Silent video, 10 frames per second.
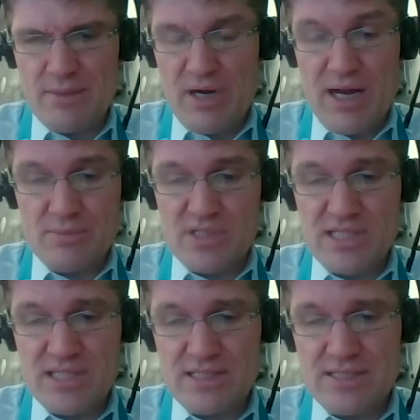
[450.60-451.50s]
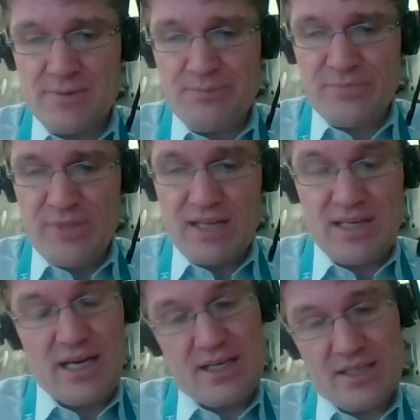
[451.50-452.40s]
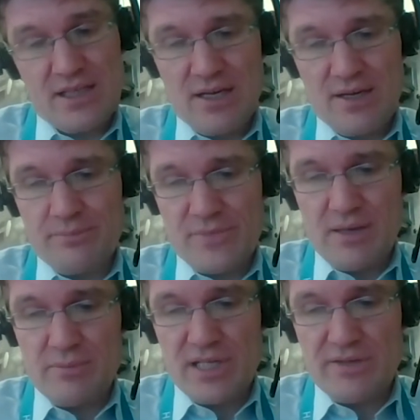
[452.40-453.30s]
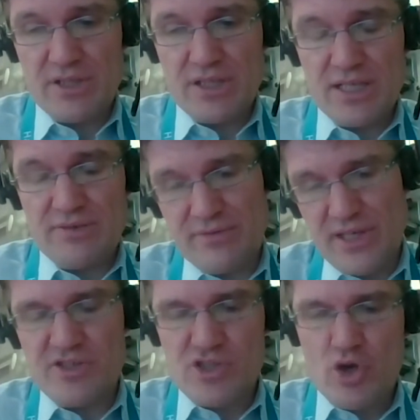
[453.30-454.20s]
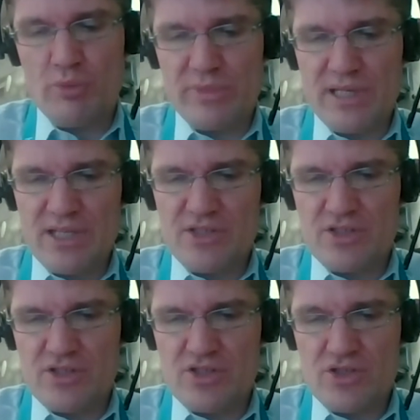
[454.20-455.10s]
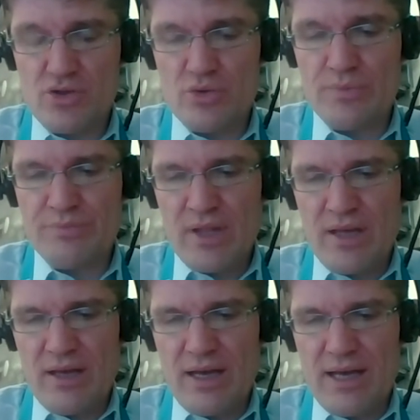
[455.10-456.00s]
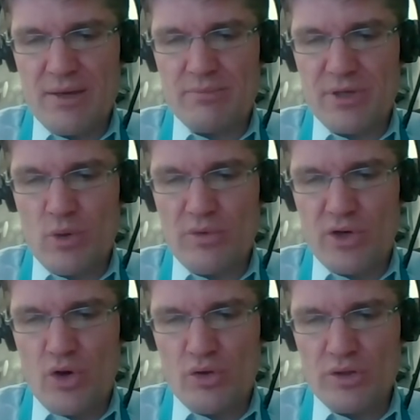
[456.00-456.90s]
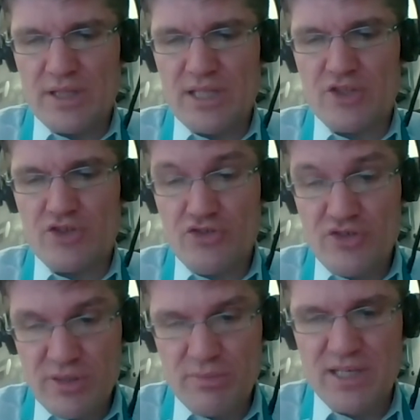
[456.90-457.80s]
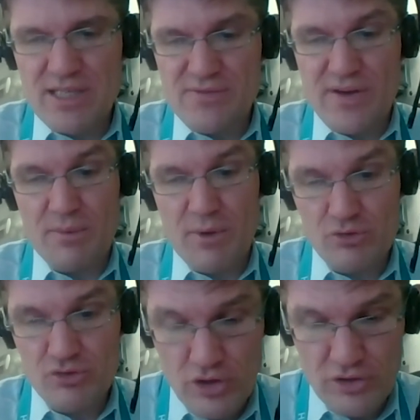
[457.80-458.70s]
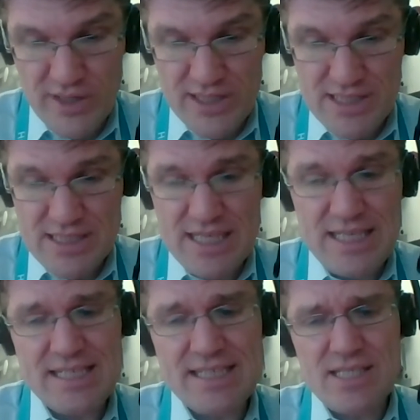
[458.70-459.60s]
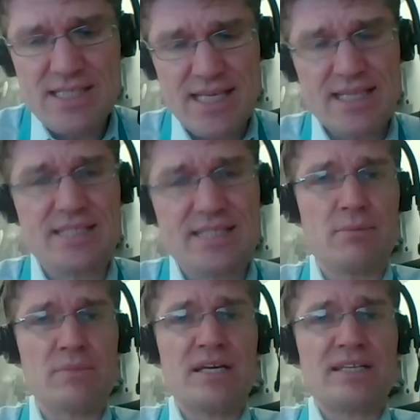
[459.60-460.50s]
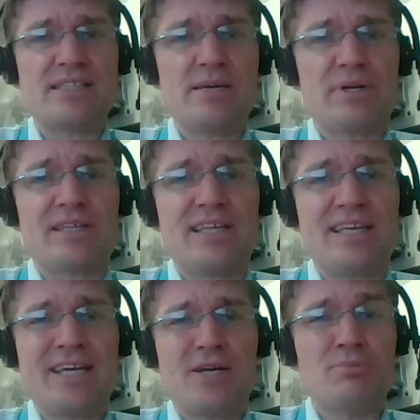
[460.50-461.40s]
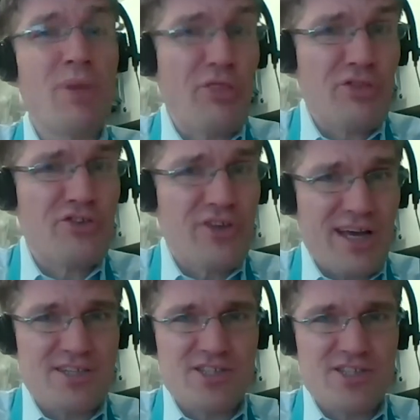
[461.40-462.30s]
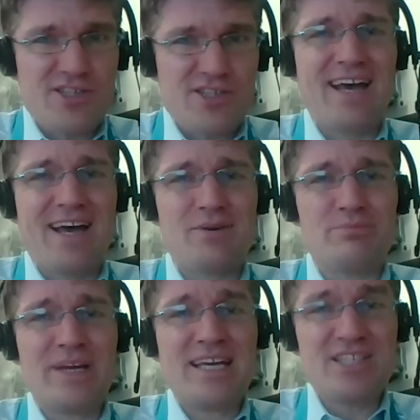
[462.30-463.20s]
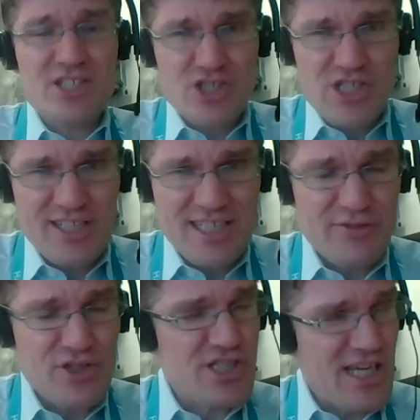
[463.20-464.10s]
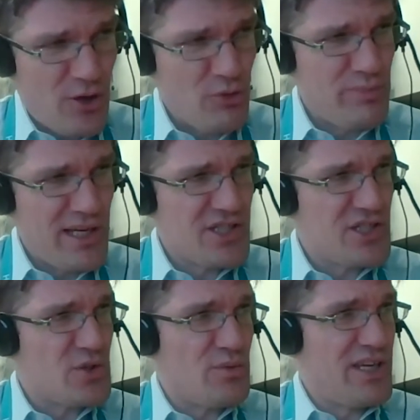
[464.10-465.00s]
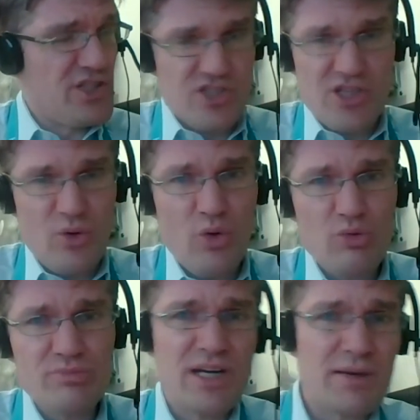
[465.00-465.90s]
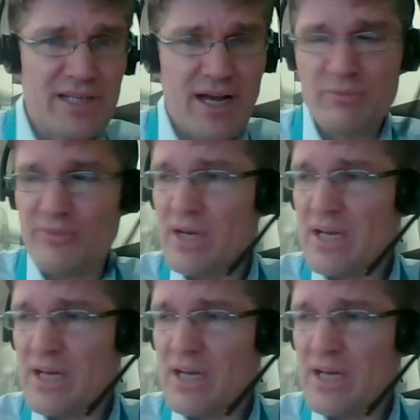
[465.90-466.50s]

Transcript: perhaps needed, and can be given in various combinations too. But overall, the treatment is very well tolerated. It does take some, typically months actually. It's generally given as an outpatient, so patients at home coming up